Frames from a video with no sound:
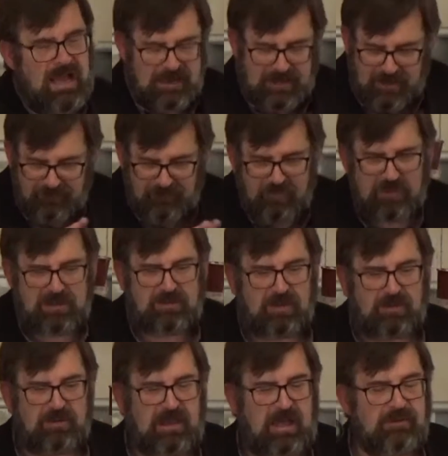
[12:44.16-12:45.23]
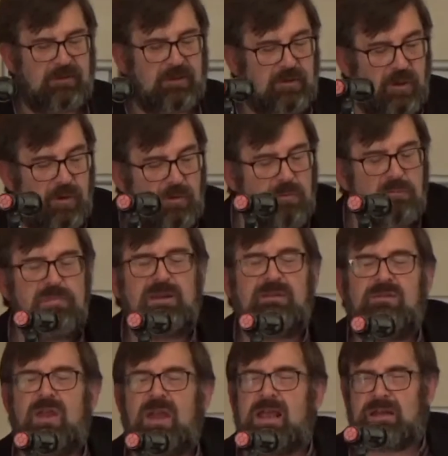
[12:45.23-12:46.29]
And after he'd done that, the goat would be
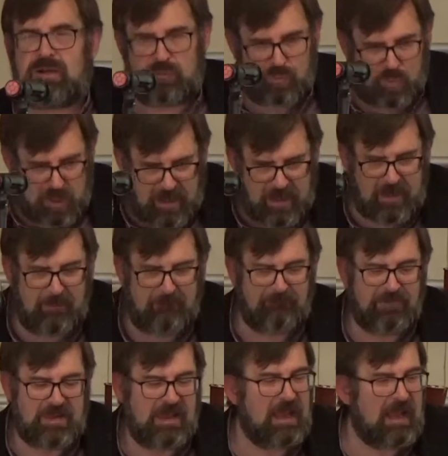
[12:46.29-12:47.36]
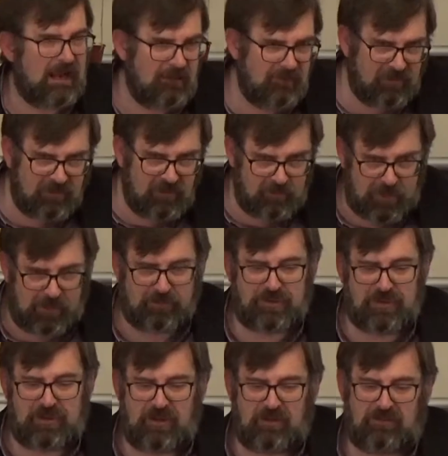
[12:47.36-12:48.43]
taken away into the
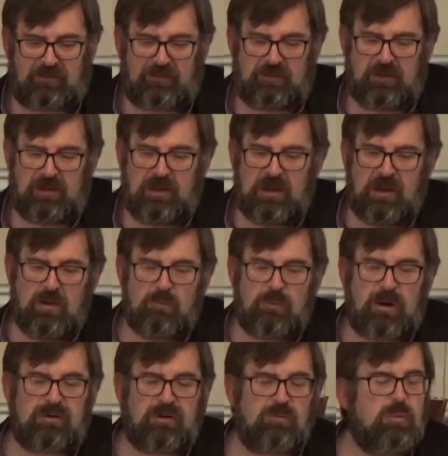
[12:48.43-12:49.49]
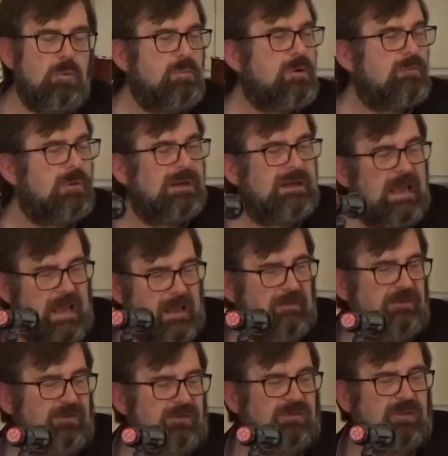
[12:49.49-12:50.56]
wilderness, where it would be
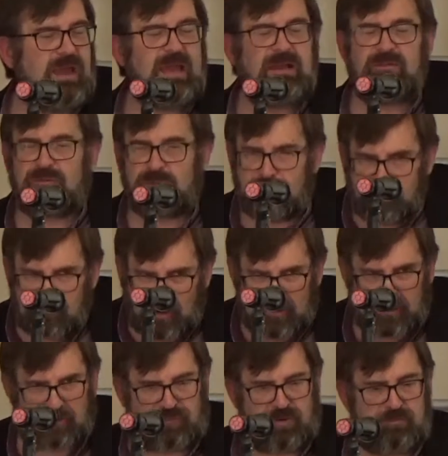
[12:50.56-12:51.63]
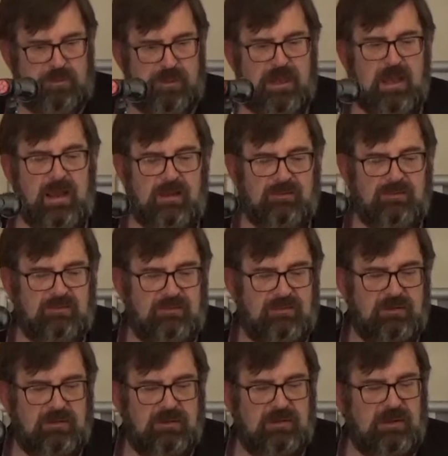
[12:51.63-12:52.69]
released into a solitary place.
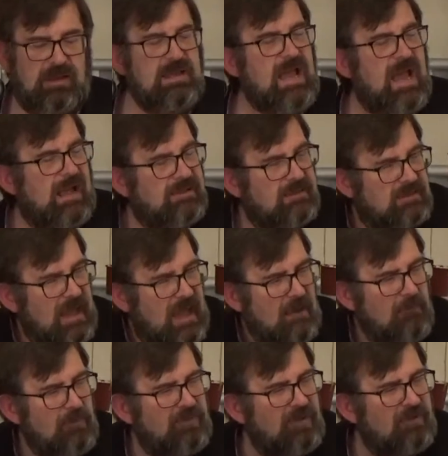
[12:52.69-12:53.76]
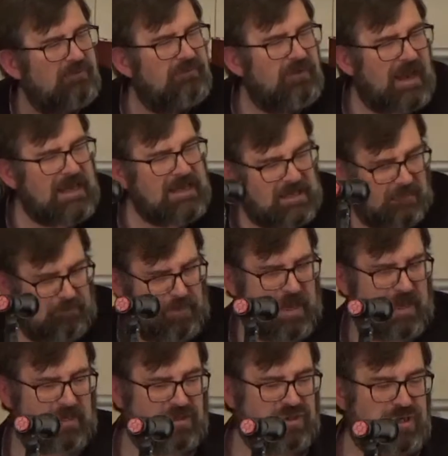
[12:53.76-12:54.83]
And that was a vital
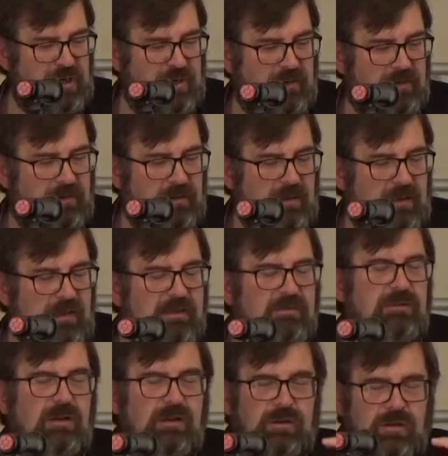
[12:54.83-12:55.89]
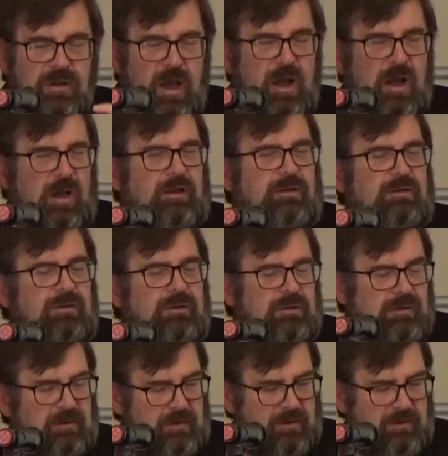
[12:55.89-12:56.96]
picture that God,
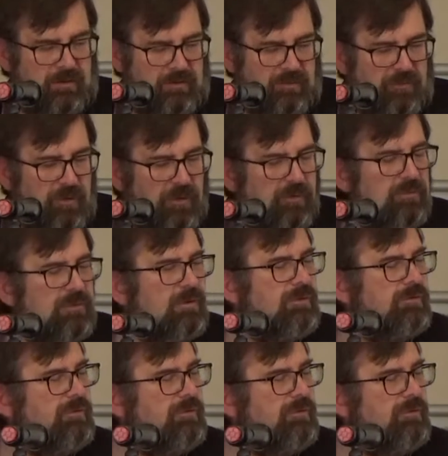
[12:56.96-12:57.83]
through